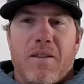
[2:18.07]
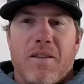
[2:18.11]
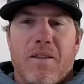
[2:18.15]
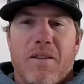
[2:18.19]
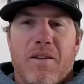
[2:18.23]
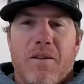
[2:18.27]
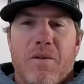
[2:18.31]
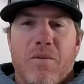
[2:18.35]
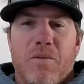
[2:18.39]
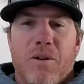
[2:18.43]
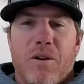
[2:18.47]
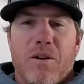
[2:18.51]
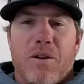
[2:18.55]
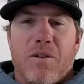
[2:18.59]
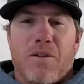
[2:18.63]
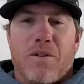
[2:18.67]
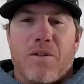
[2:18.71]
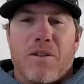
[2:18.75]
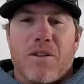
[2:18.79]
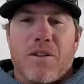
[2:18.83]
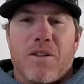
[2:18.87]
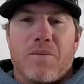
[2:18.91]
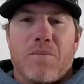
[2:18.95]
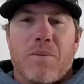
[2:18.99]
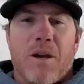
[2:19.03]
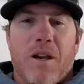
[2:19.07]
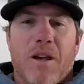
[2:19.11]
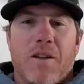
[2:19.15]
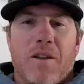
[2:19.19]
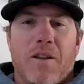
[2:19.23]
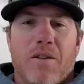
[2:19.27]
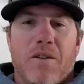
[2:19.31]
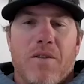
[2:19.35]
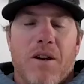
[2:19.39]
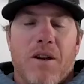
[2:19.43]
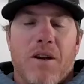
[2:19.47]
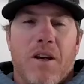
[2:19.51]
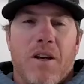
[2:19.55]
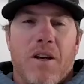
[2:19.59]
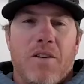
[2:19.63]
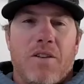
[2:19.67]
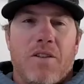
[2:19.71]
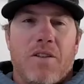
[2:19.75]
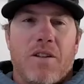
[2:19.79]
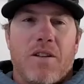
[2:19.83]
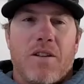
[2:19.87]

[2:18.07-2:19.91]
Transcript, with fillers: your wheels expand your range